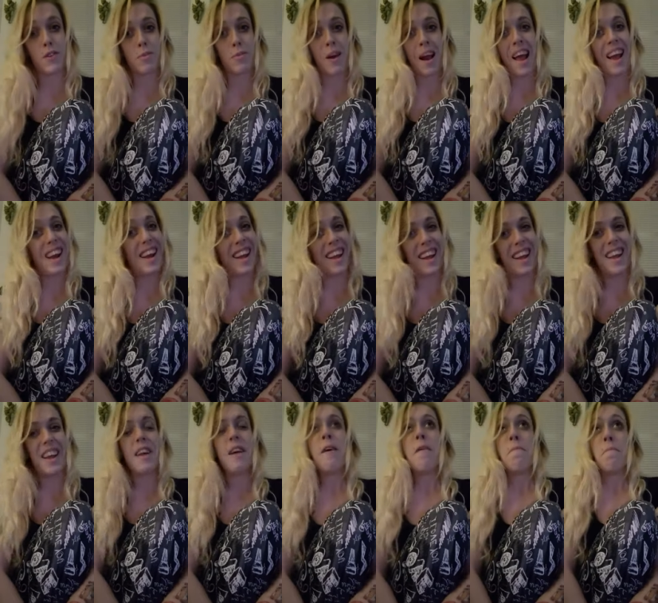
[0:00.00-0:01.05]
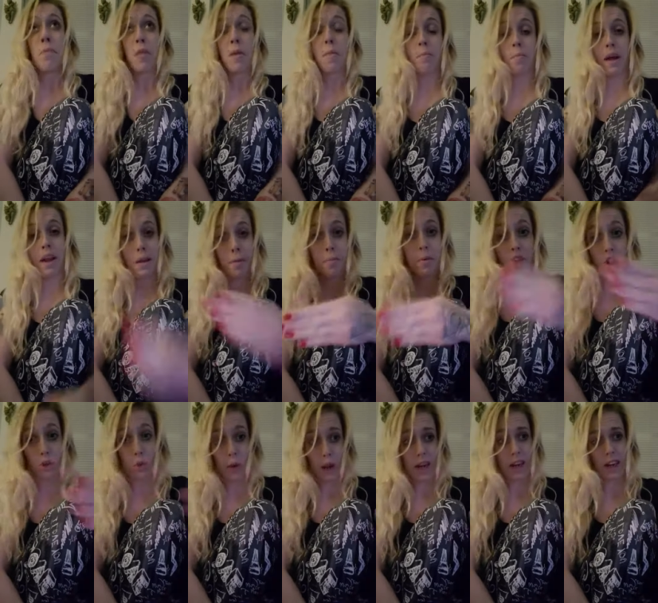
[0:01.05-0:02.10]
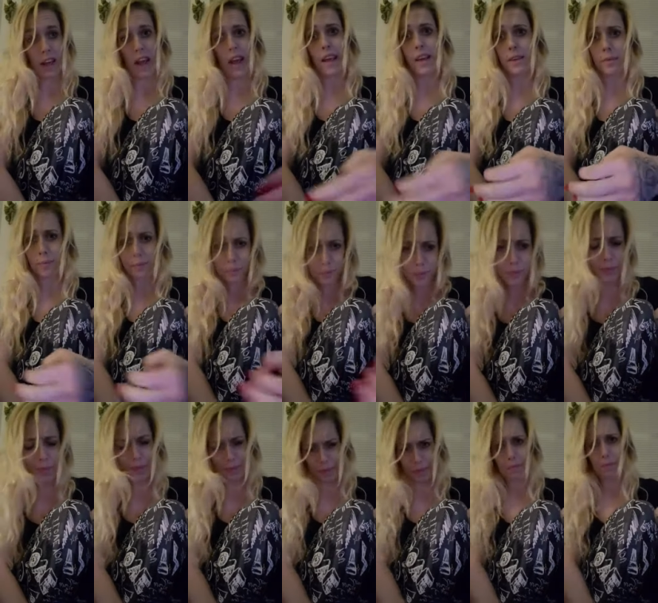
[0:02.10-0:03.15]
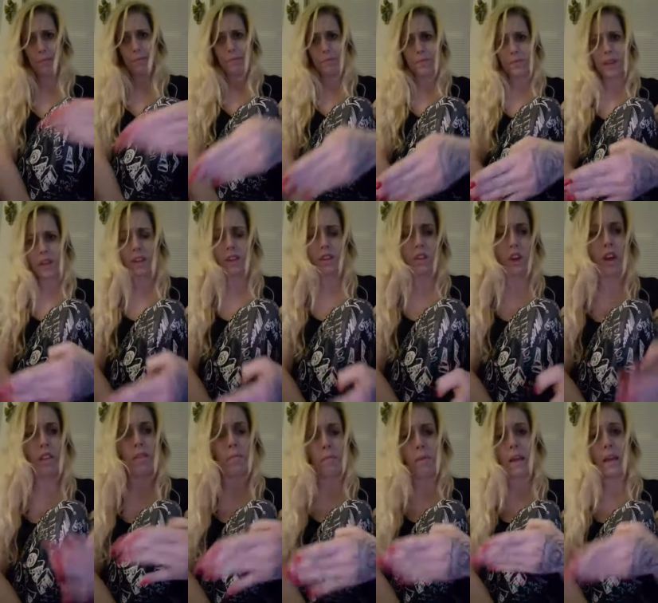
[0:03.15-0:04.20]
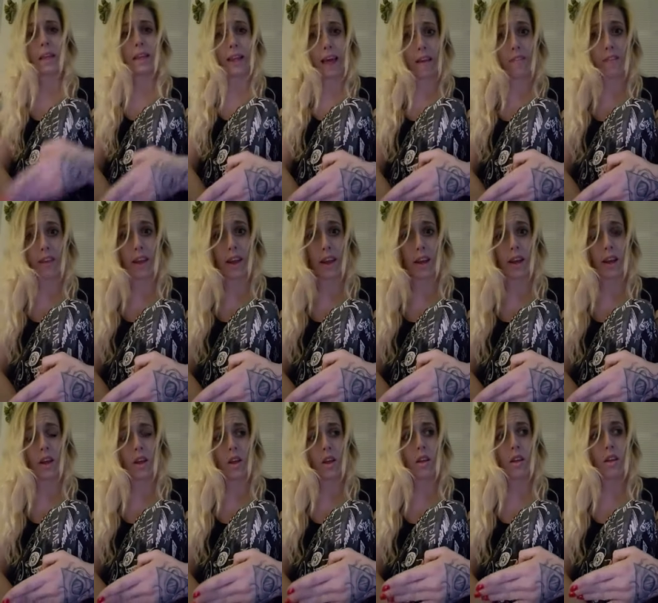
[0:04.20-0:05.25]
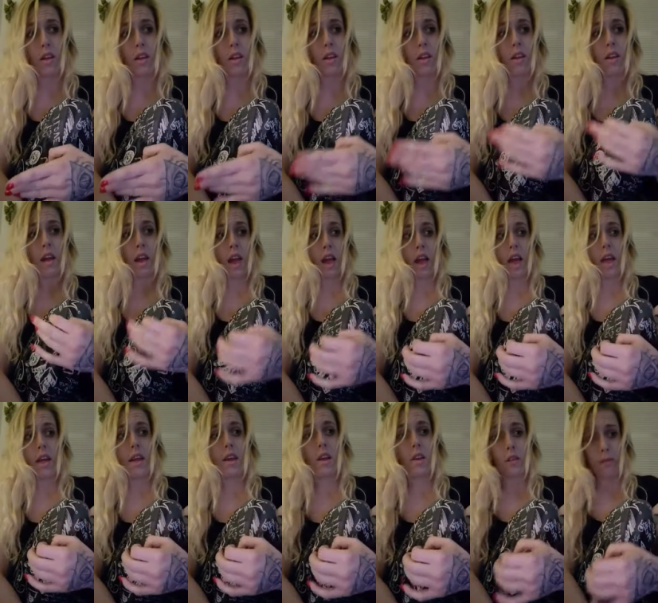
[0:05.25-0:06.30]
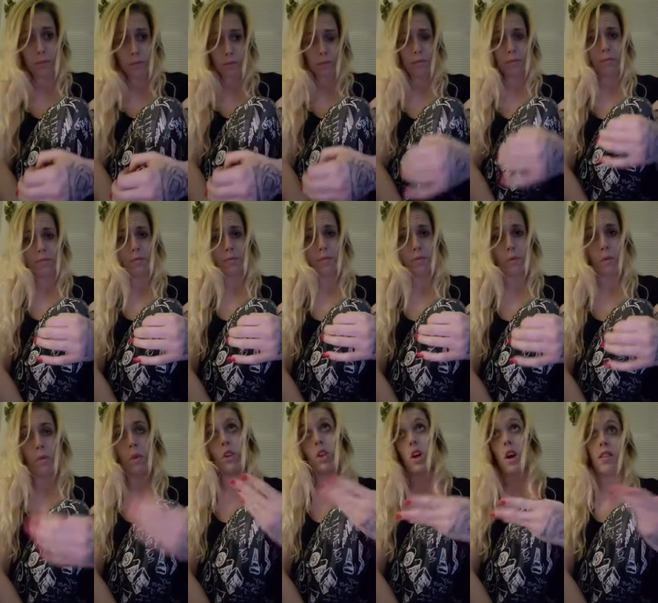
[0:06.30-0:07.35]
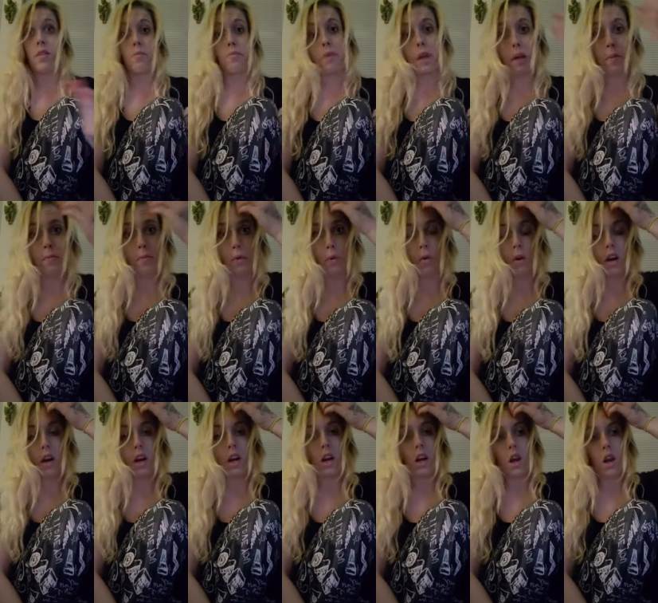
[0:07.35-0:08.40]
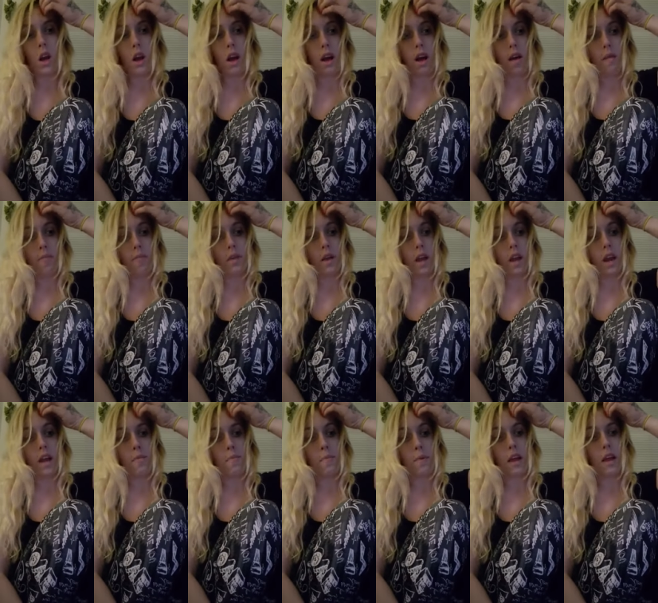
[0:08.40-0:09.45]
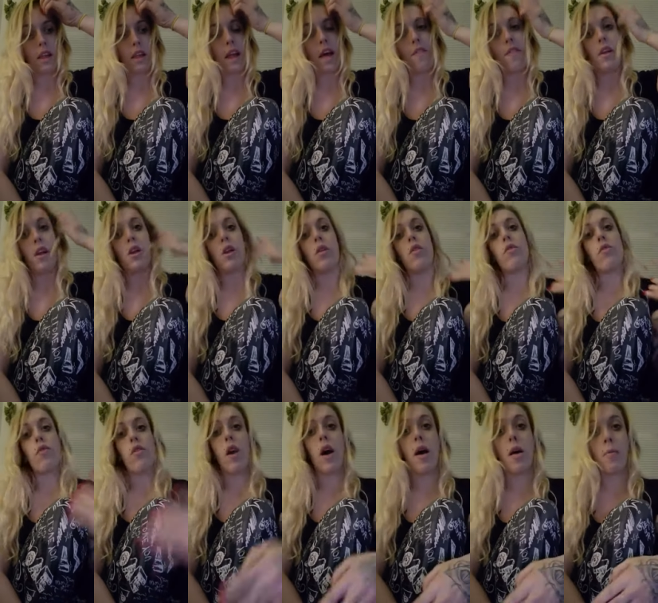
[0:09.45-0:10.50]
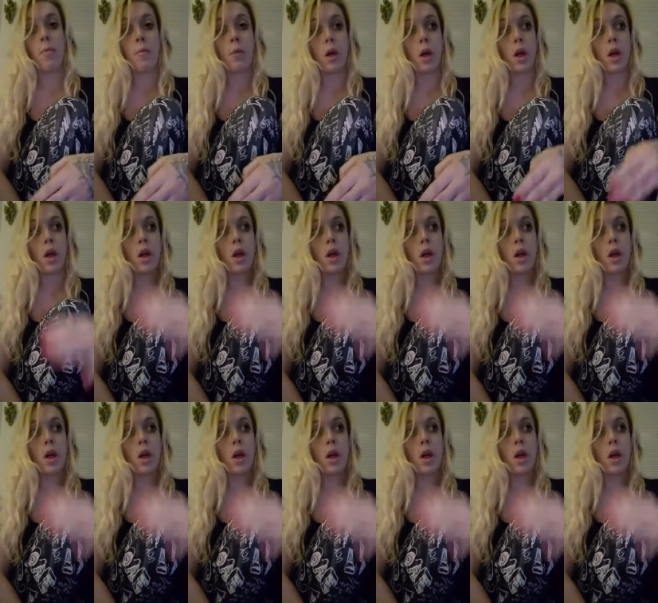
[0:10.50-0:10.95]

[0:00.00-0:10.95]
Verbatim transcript: sobriety. But in between, like, Dawson being 11 and, well, Dawson being born um, and him being 11 from